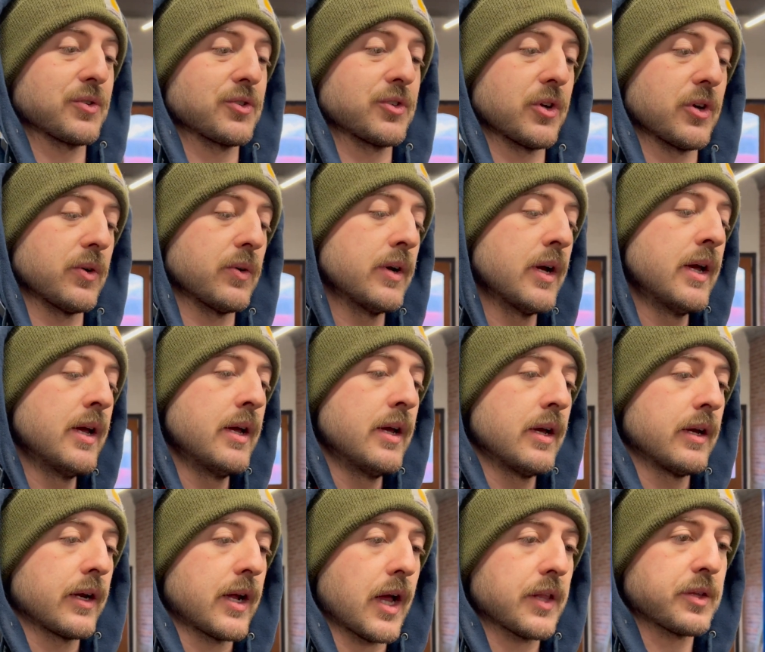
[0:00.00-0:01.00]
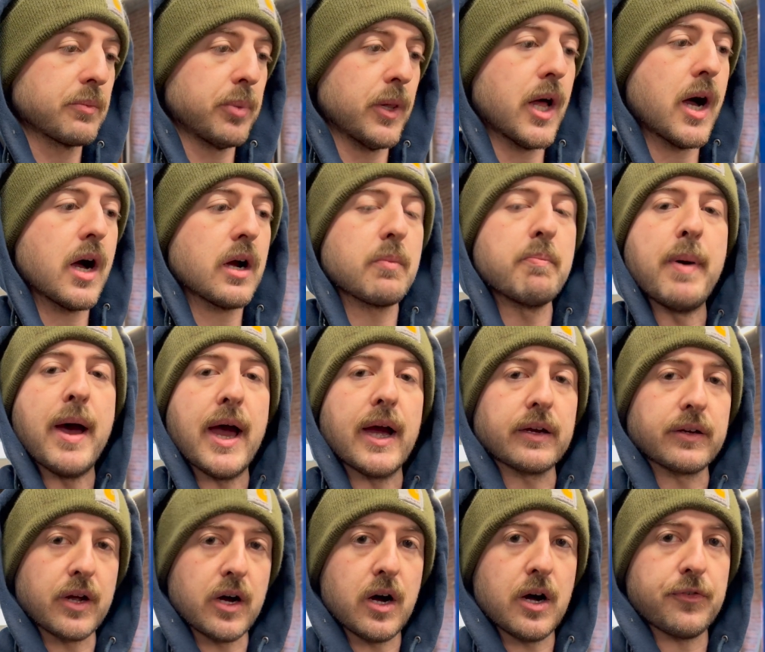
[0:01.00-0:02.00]
So got the block
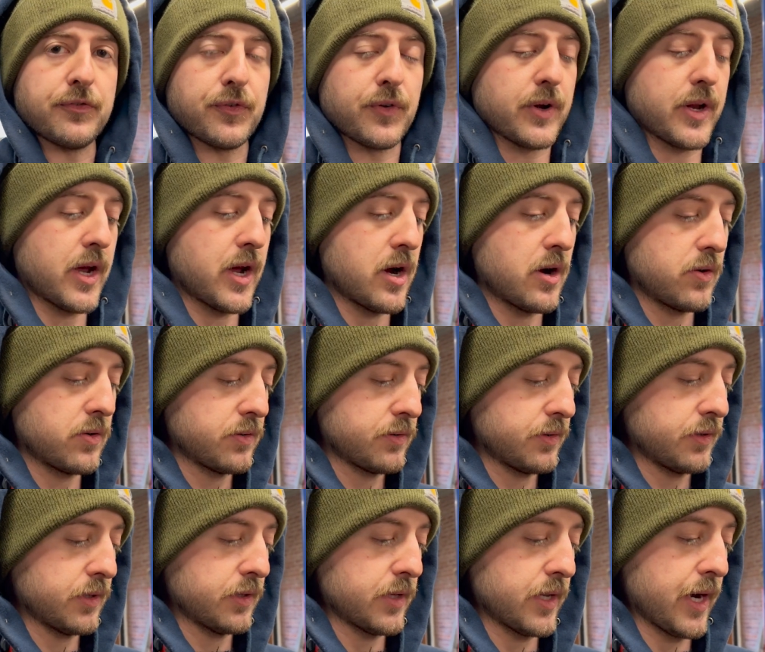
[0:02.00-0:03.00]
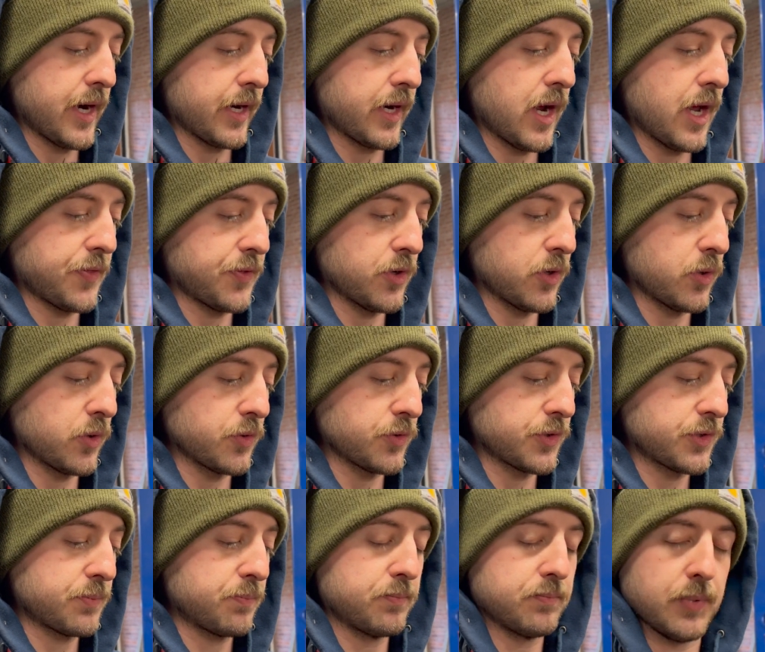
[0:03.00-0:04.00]
bagged off for now, and then I got
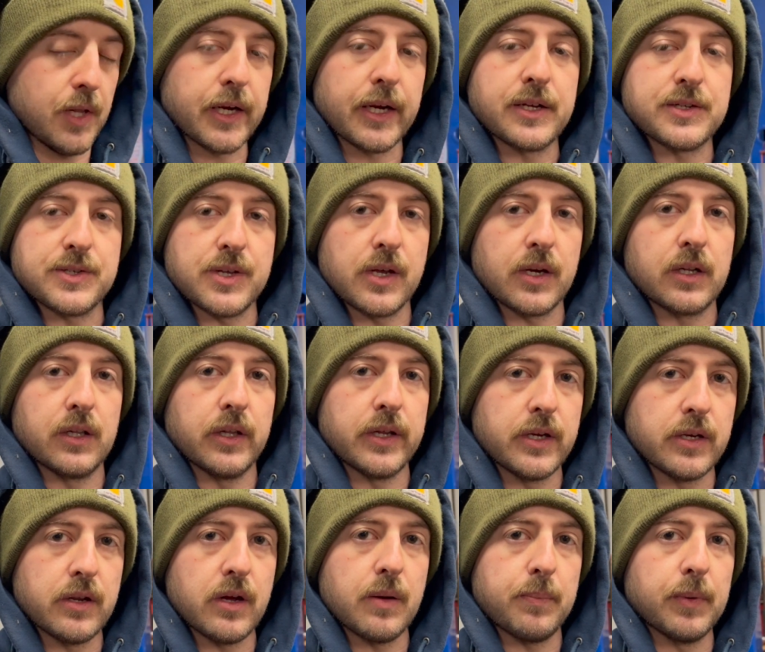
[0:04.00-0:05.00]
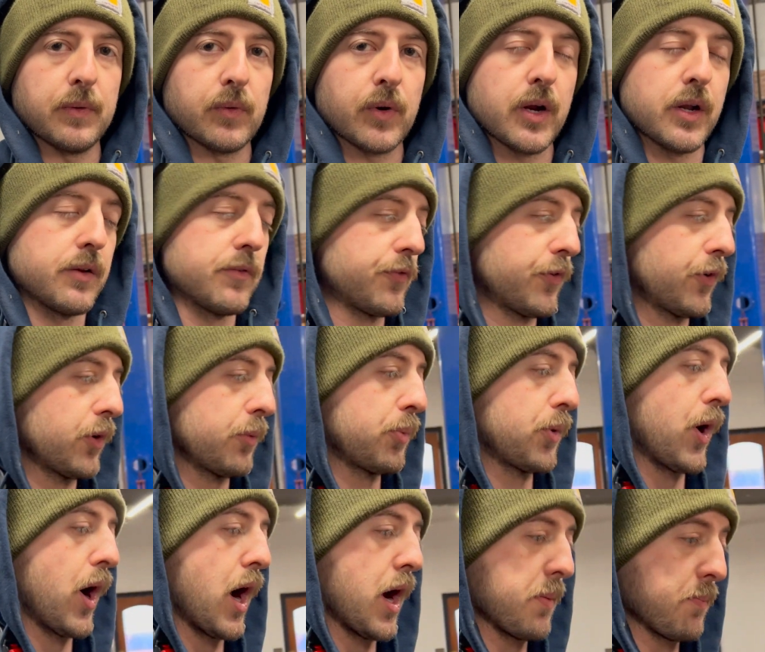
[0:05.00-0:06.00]
those, like I said, cleaned up and ready for
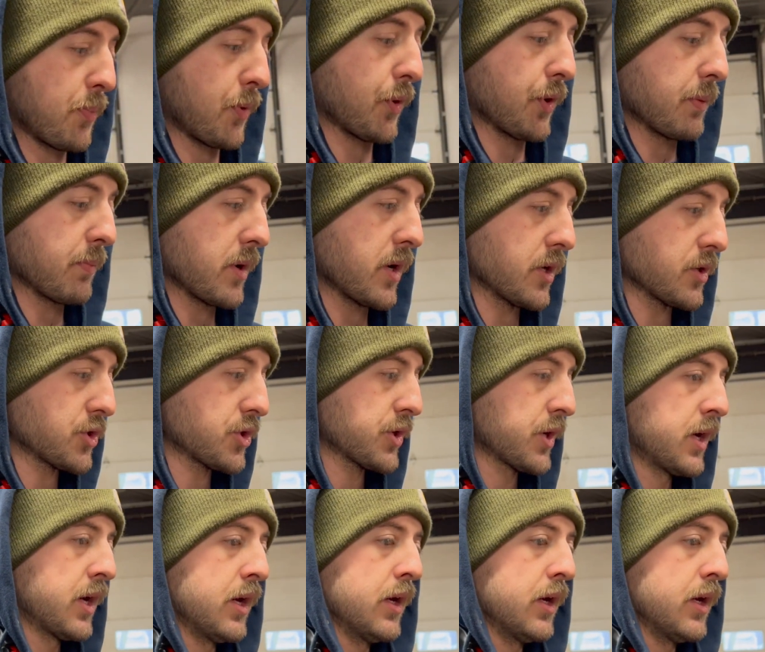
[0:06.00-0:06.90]
prime pretty much.